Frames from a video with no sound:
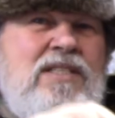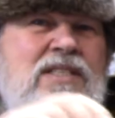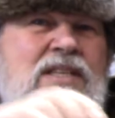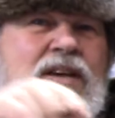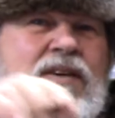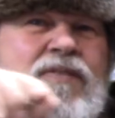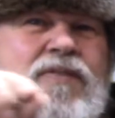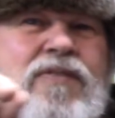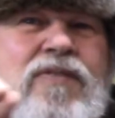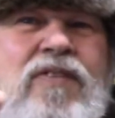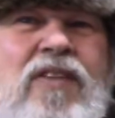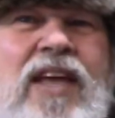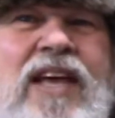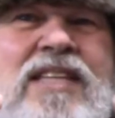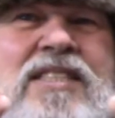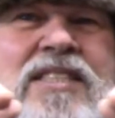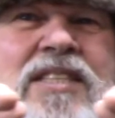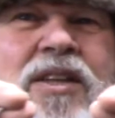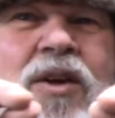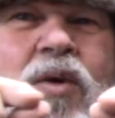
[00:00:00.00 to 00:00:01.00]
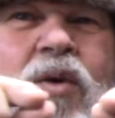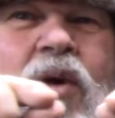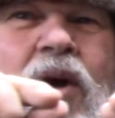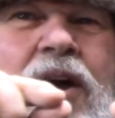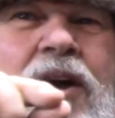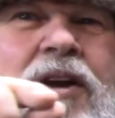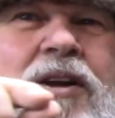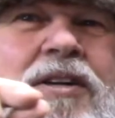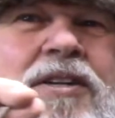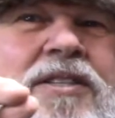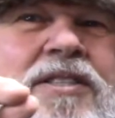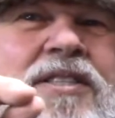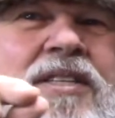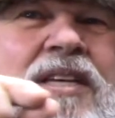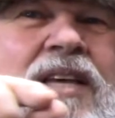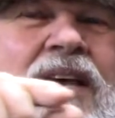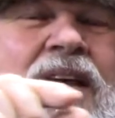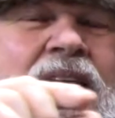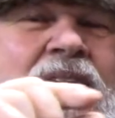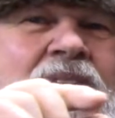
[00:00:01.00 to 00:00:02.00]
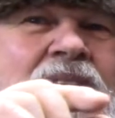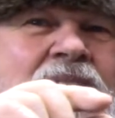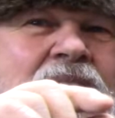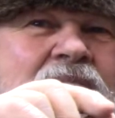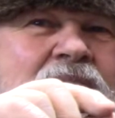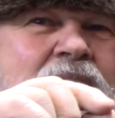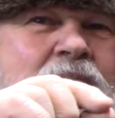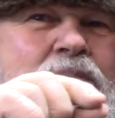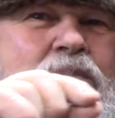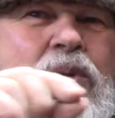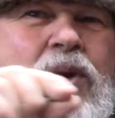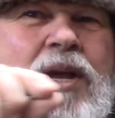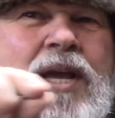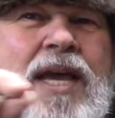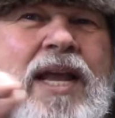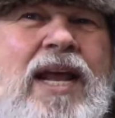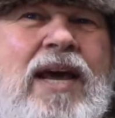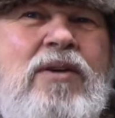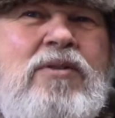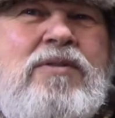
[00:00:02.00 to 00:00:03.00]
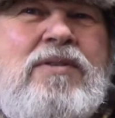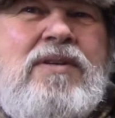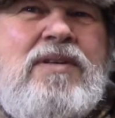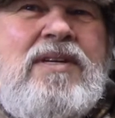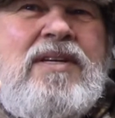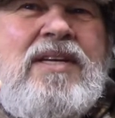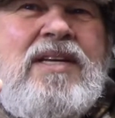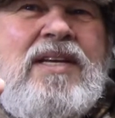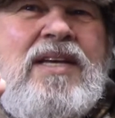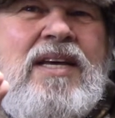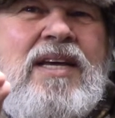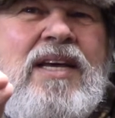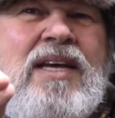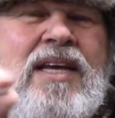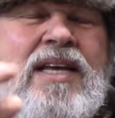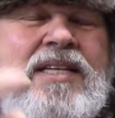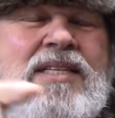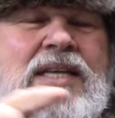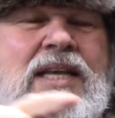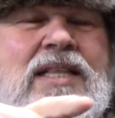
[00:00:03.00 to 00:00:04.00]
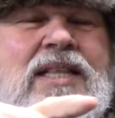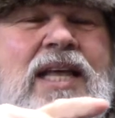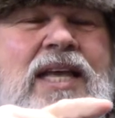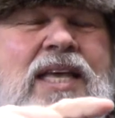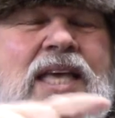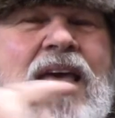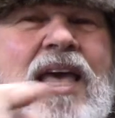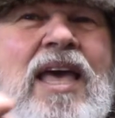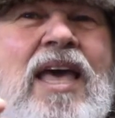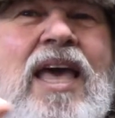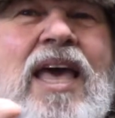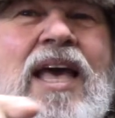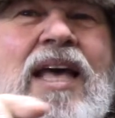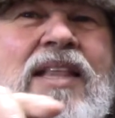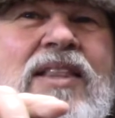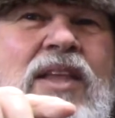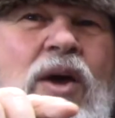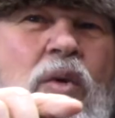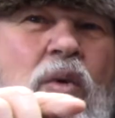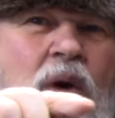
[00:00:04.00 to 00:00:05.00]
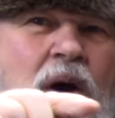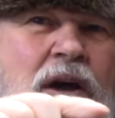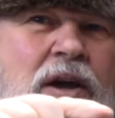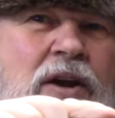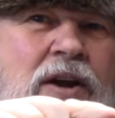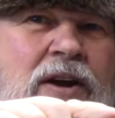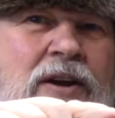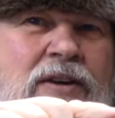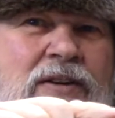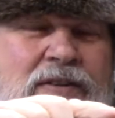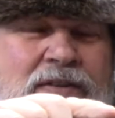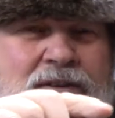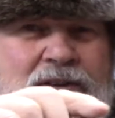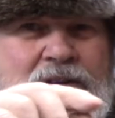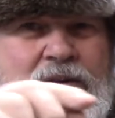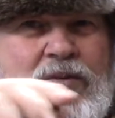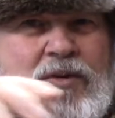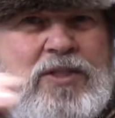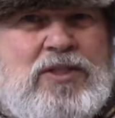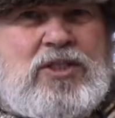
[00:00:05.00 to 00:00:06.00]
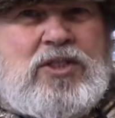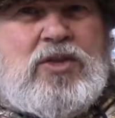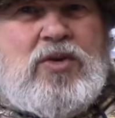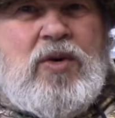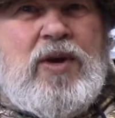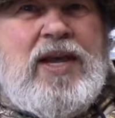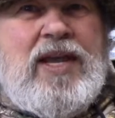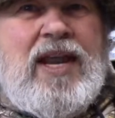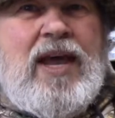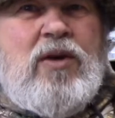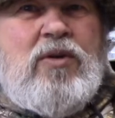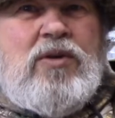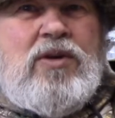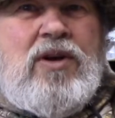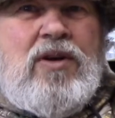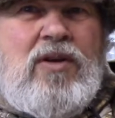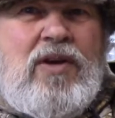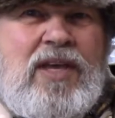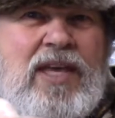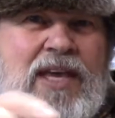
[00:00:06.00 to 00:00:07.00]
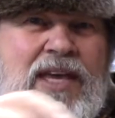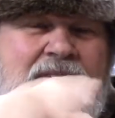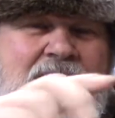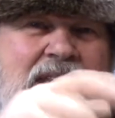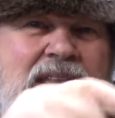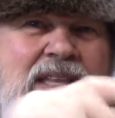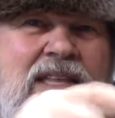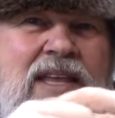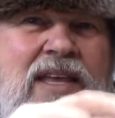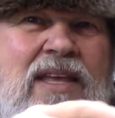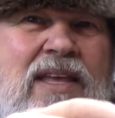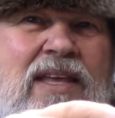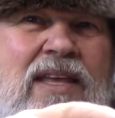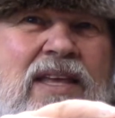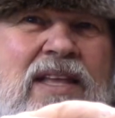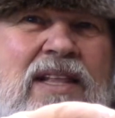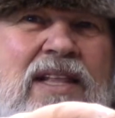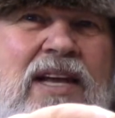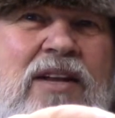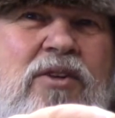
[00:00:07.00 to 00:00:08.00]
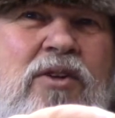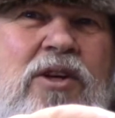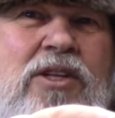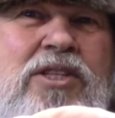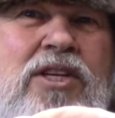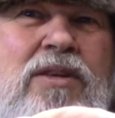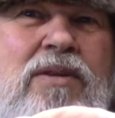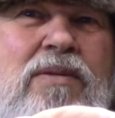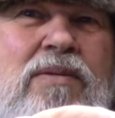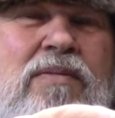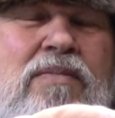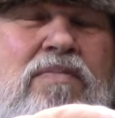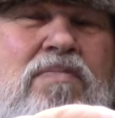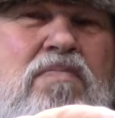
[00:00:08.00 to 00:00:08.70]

flex the wires, like you bring it out, like the wire was straight out, okay, the electrician